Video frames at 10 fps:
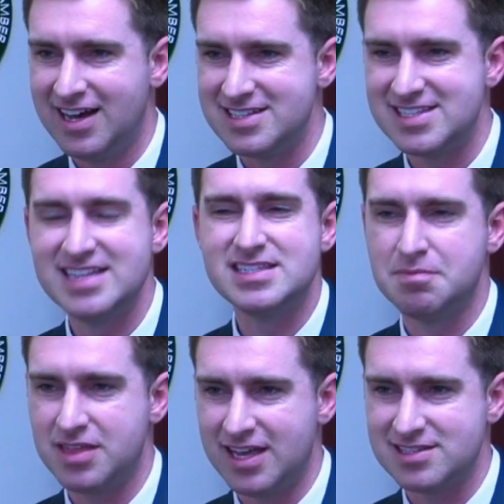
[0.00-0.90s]
said some
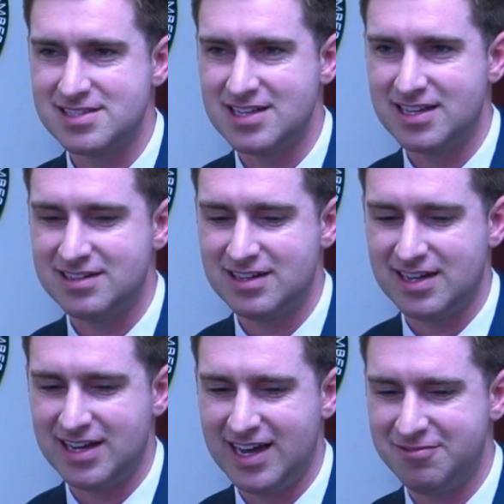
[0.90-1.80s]
things that
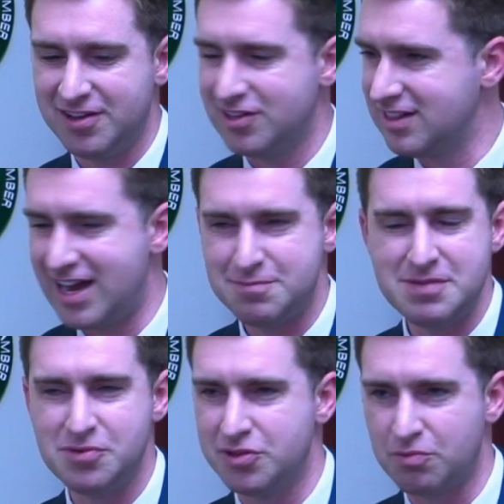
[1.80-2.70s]
I felt a lot of
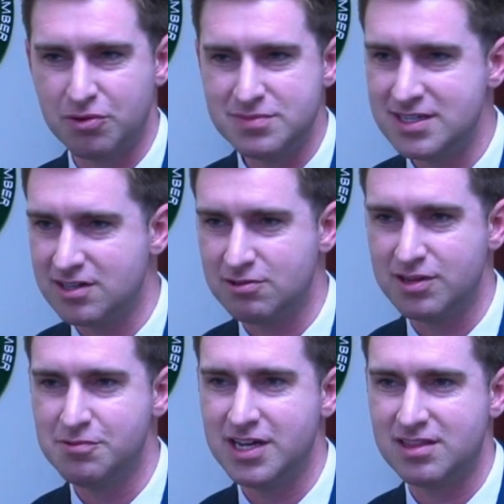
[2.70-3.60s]
people in the room didn't
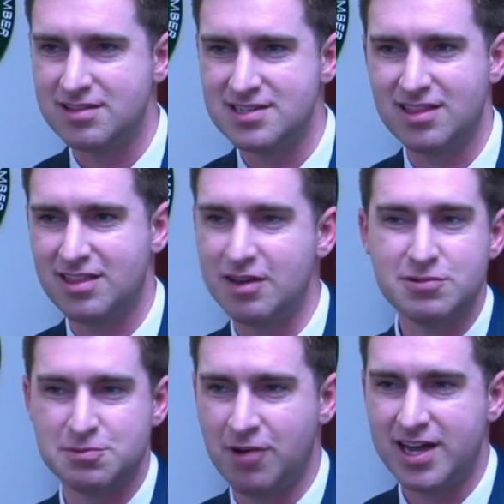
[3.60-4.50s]
agree with and didn't think
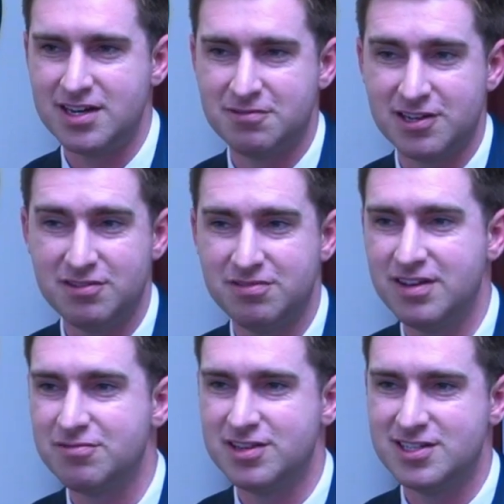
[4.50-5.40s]
was right and a good
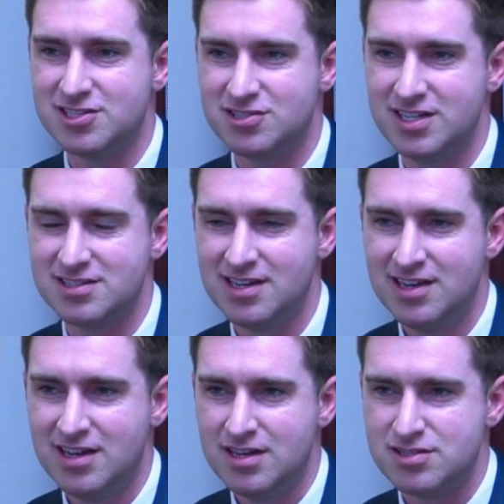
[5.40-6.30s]
fit for the district.
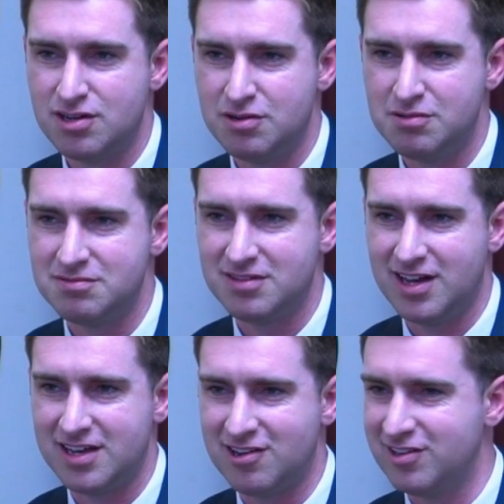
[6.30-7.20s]
So
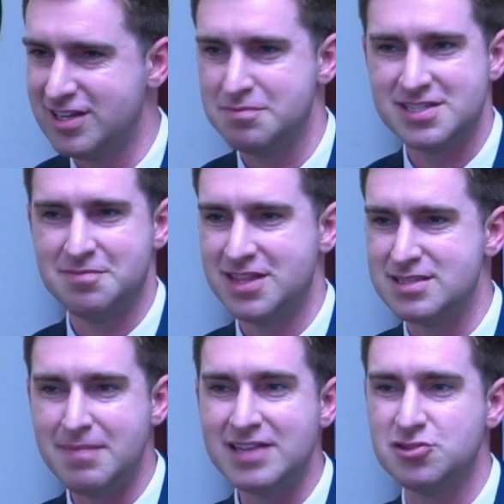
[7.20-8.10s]
I called up some of
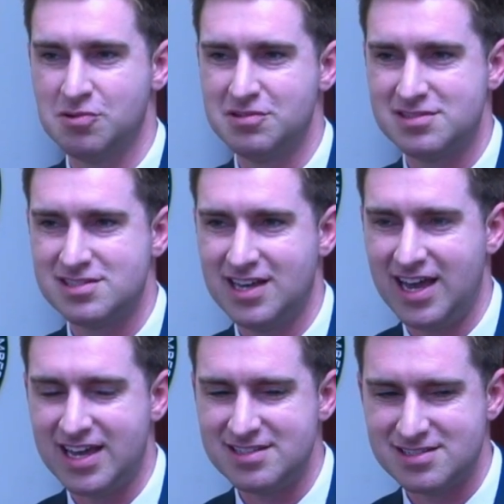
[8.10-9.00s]
these mentors
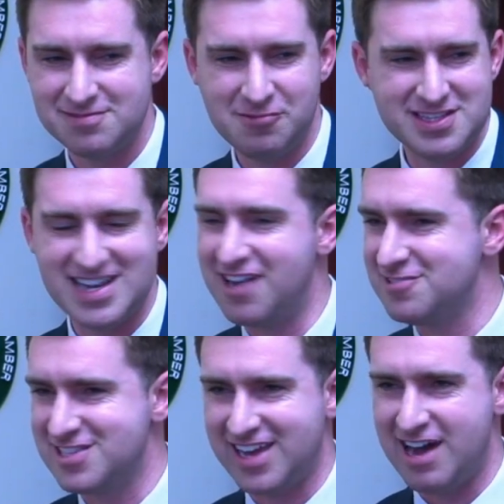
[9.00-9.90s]
and went down
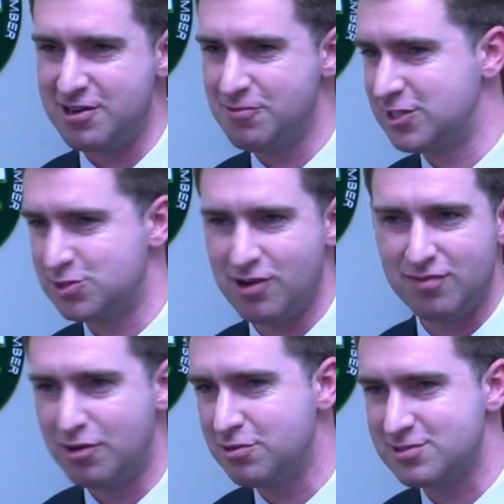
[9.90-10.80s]
to the county registrar
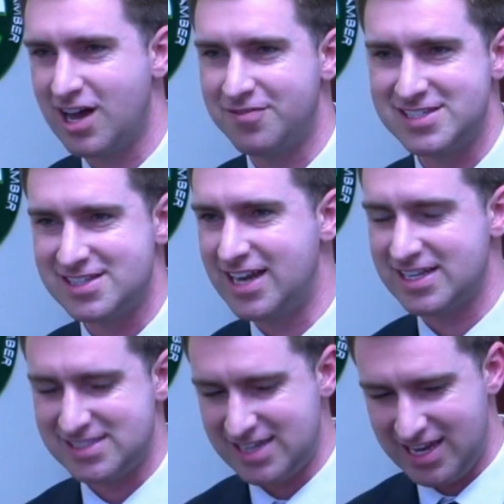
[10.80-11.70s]
of voters office the
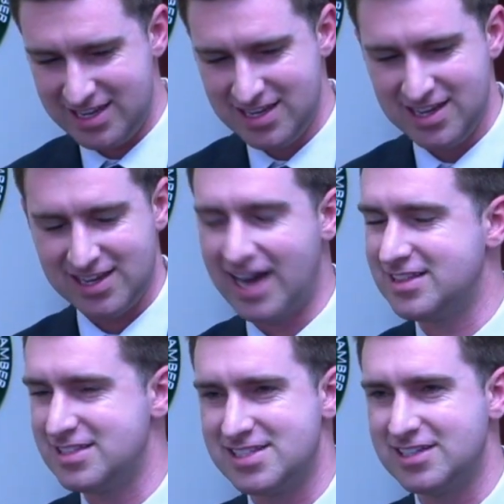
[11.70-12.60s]
next day, got
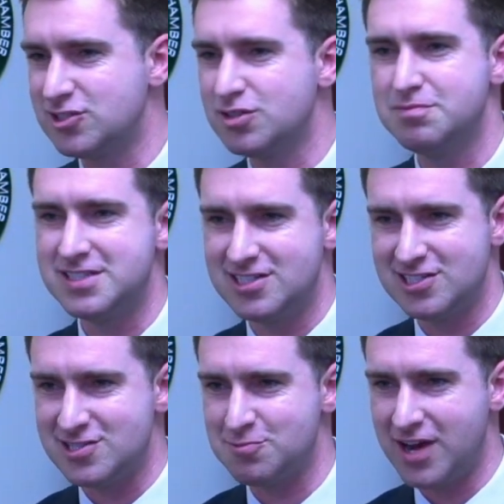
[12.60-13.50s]
the signature
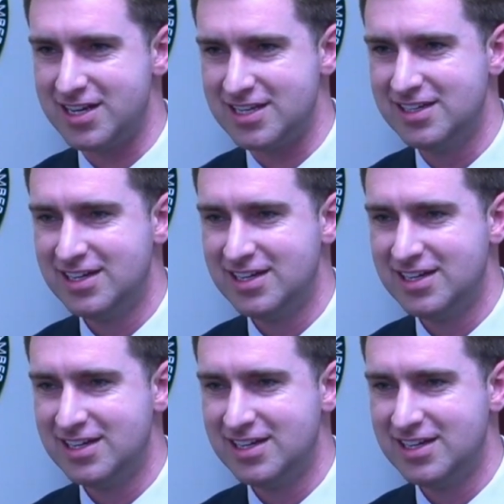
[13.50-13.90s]
petitions ready,